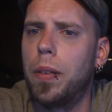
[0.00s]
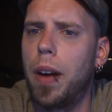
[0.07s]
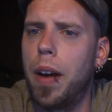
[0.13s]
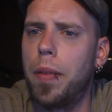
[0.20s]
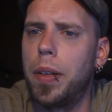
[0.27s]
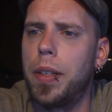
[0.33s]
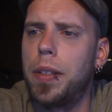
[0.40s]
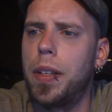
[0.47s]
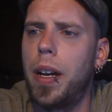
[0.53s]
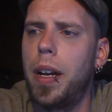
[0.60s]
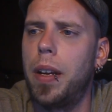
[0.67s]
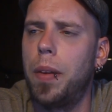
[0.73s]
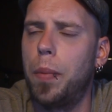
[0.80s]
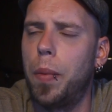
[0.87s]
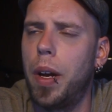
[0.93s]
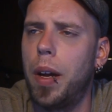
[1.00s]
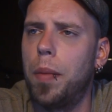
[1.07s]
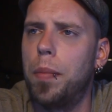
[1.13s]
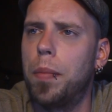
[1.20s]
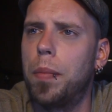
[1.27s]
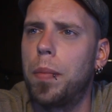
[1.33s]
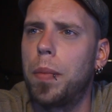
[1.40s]
graphic design and
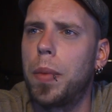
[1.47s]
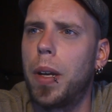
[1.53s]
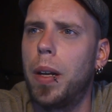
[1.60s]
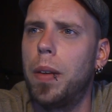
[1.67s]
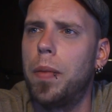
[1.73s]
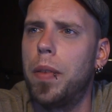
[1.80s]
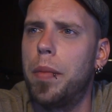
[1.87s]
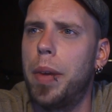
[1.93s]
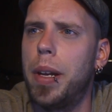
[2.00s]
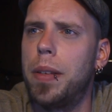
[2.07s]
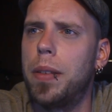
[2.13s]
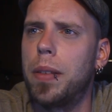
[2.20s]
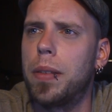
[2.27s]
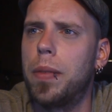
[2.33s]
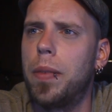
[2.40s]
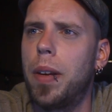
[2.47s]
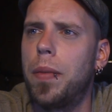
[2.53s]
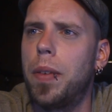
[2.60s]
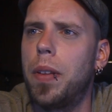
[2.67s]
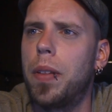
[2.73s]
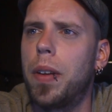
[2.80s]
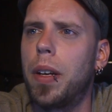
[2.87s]
web, kind of the basics of
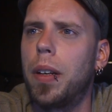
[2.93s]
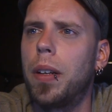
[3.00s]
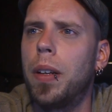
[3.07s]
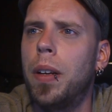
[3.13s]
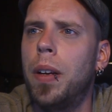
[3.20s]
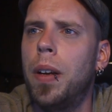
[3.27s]
everything.